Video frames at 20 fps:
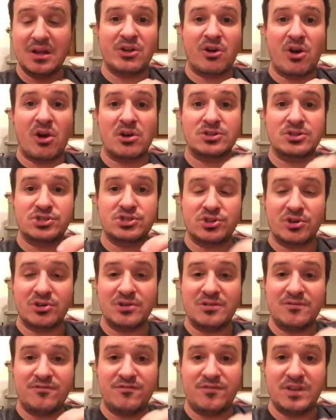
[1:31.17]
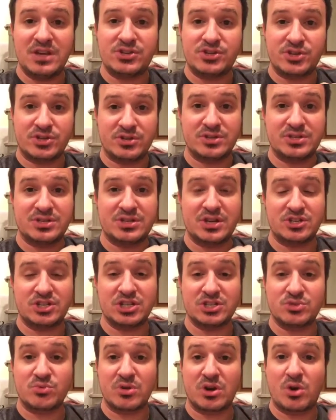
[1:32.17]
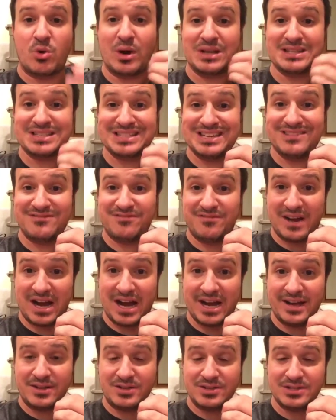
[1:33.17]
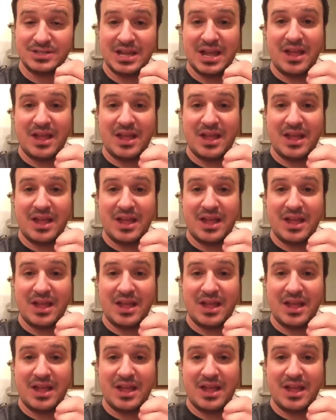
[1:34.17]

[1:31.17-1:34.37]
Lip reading: There are certain features, such as requesting files,